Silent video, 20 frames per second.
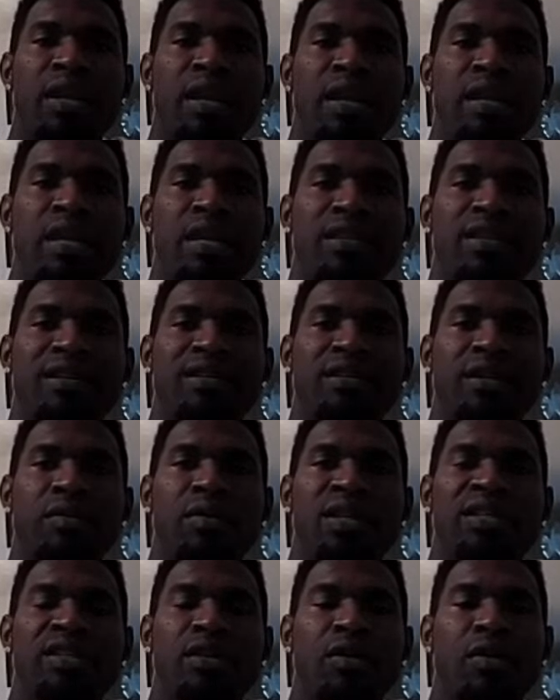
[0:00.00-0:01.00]
them on the
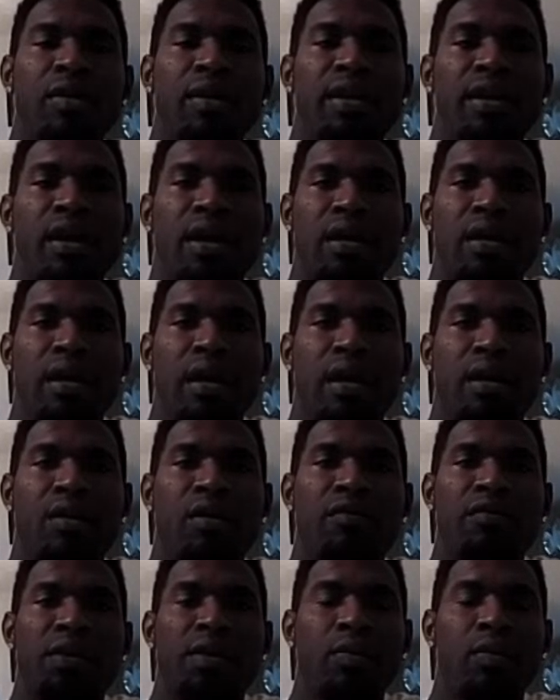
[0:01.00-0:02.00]
latest and what's going on
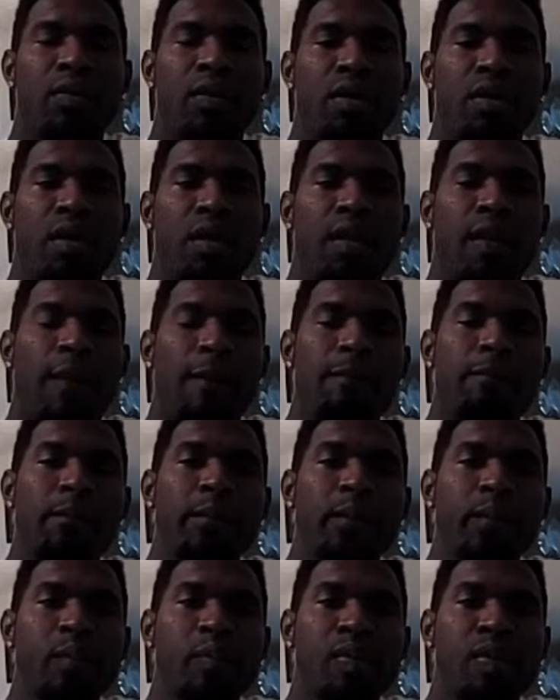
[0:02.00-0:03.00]
all over the world.
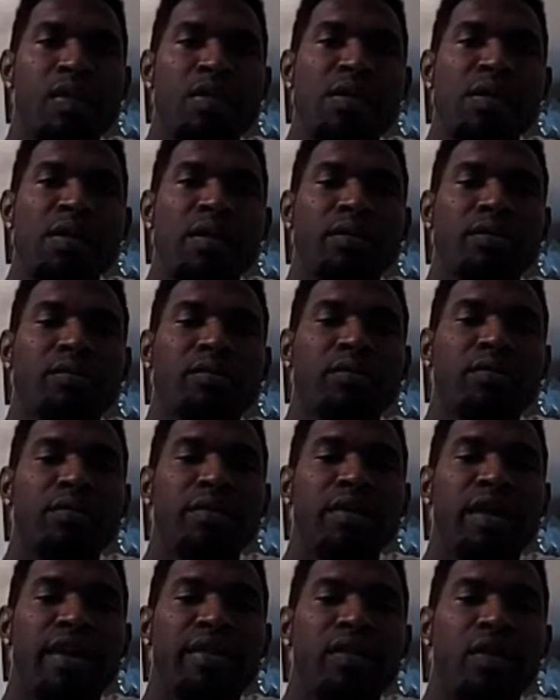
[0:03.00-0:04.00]

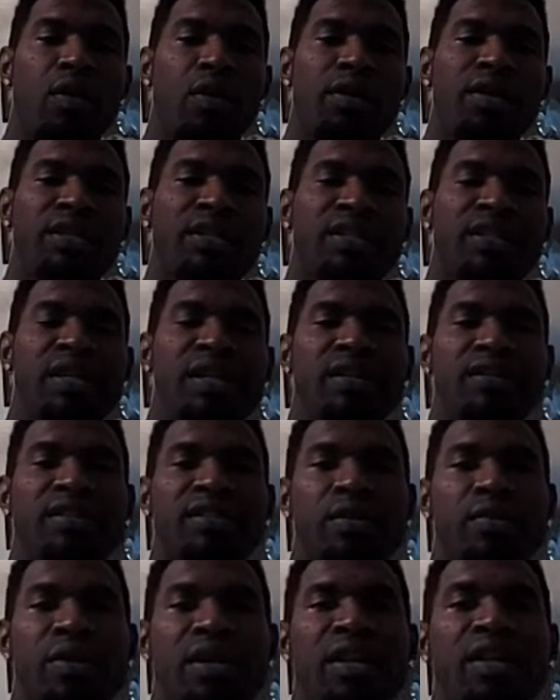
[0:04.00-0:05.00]
Not only
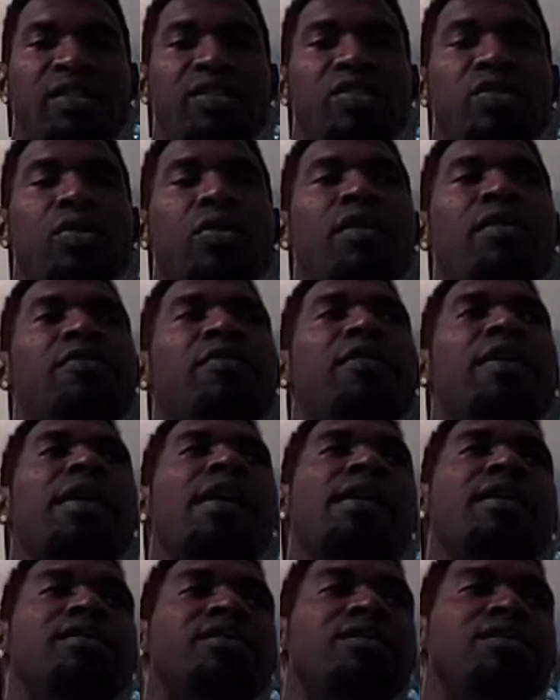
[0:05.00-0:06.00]
Chelsea winning
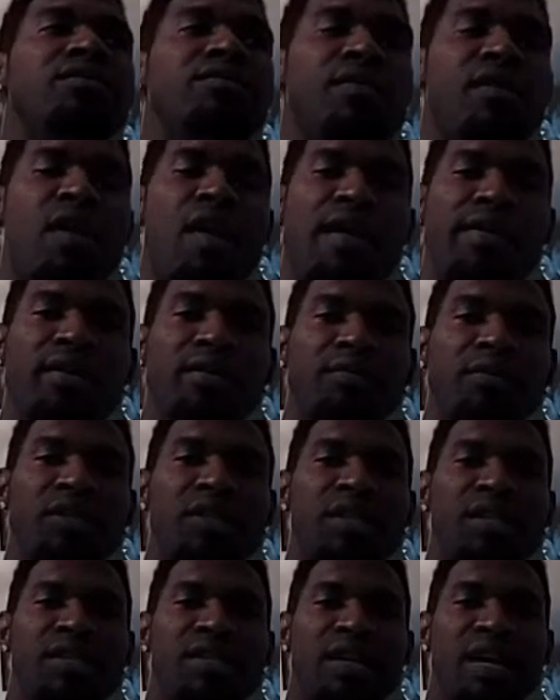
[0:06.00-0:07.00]
trophy,
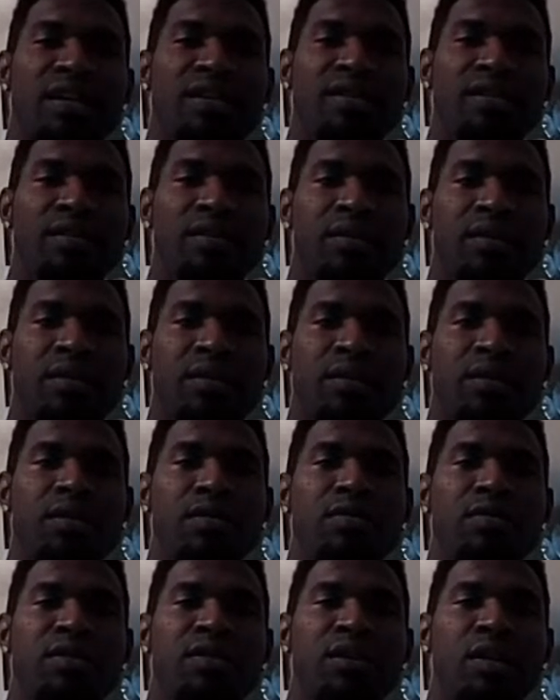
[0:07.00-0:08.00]
but there's other
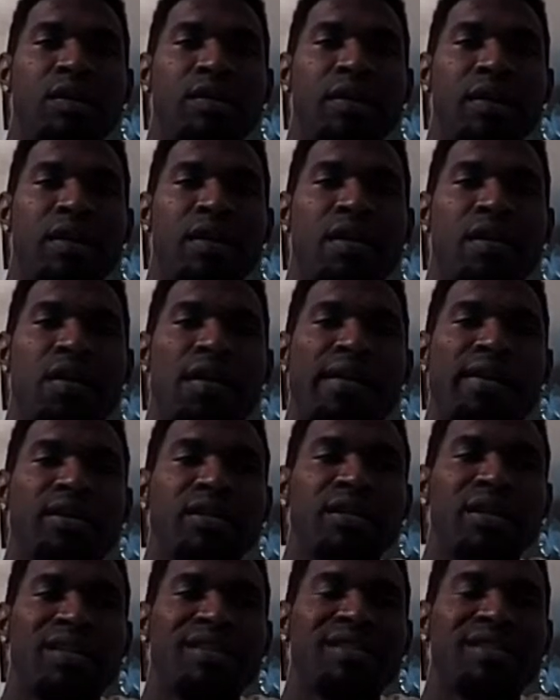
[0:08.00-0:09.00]
news out
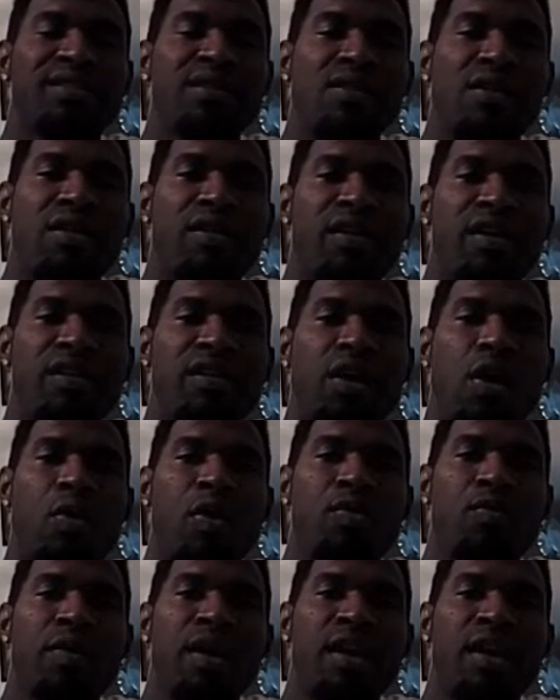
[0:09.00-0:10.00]
there concerning
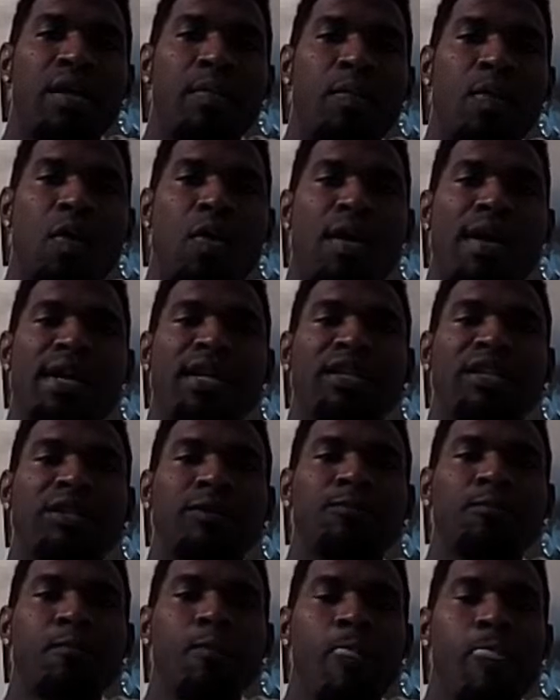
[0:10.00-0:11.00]
our reggae
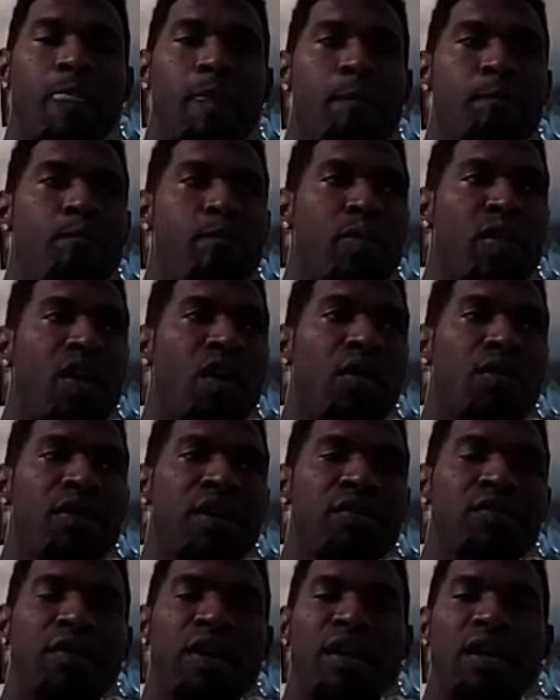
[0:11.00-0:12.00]
boys,
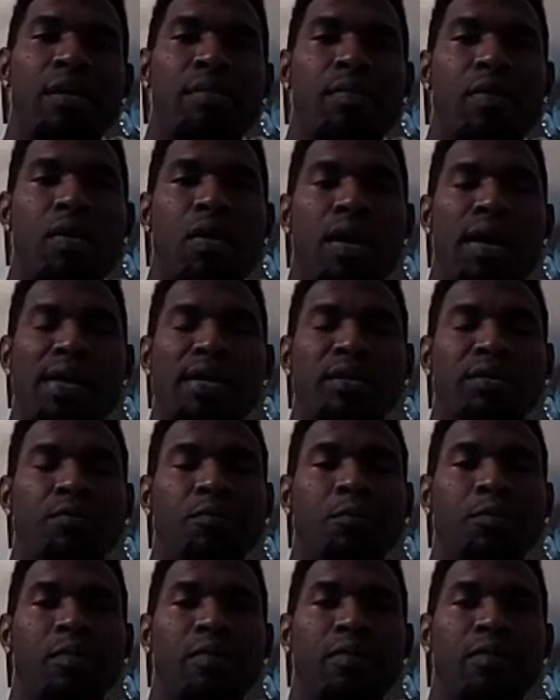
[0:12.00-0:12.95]
current reggae boy,